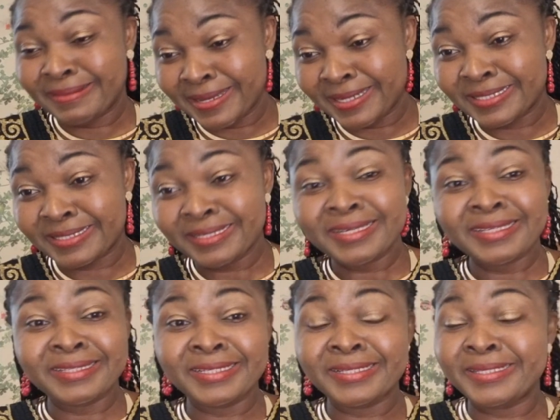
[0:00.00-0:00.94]
that
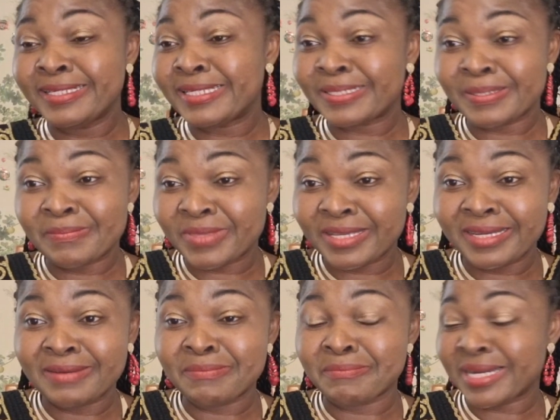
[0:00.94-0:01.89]
they did
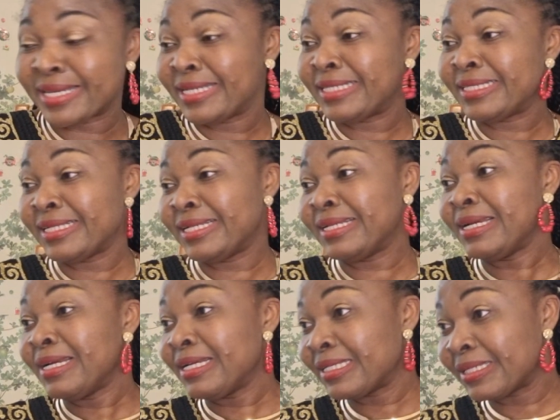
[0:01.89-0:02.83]
something in
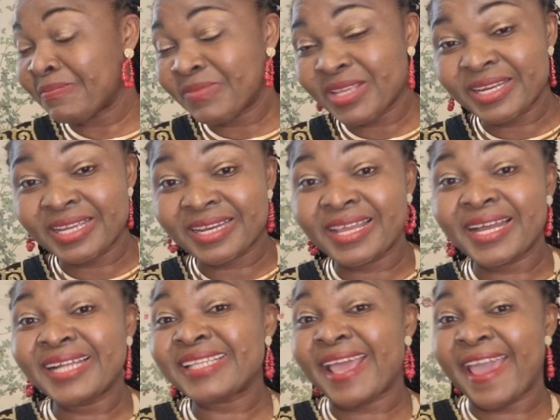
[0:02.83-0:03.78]
marketing, something in
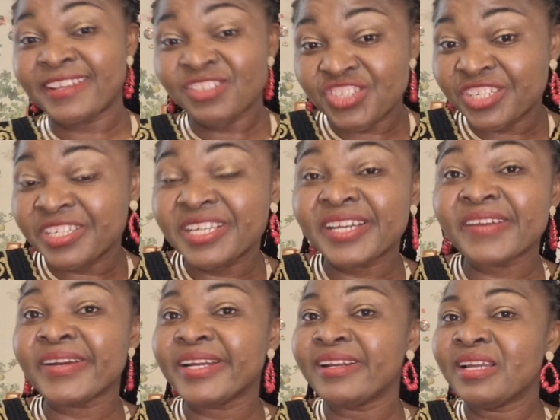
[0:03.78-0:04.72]
that
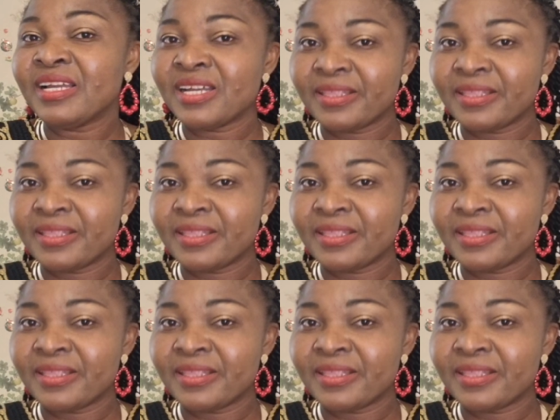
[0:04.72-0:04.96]
engineering